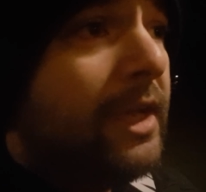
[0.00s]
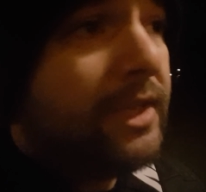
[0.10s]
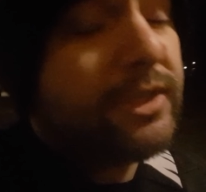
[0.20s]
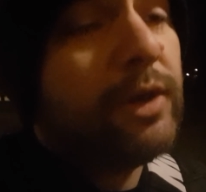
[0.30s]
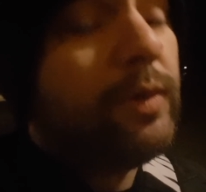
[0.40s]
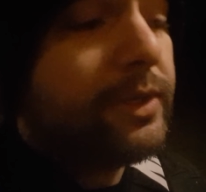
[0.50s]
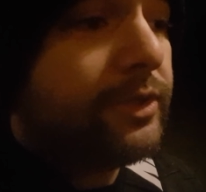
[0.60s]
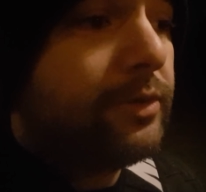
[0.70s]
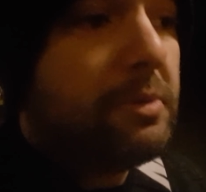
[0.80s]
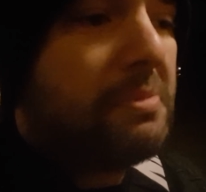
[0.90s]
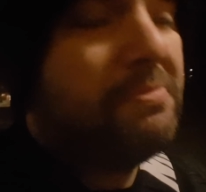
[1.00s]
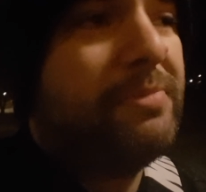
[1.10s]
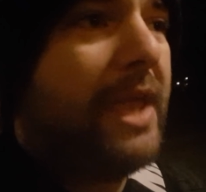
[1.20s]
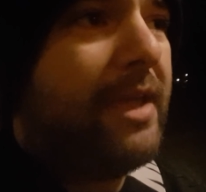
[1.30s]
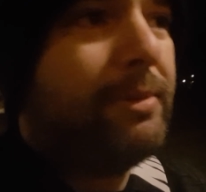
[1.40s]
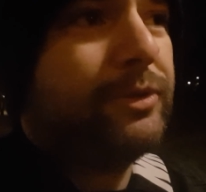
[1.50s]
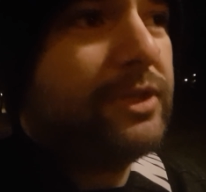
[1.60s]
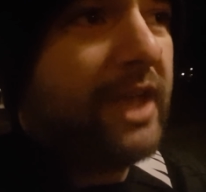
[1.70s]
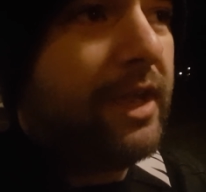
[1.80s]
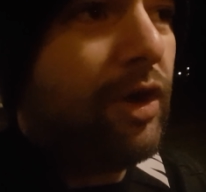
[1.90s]
is going to be able to
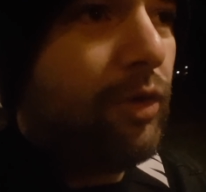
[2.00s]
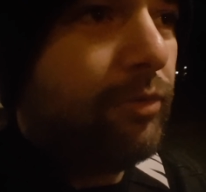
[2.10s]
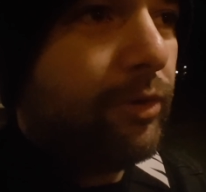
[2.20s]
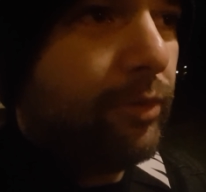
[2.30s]
take over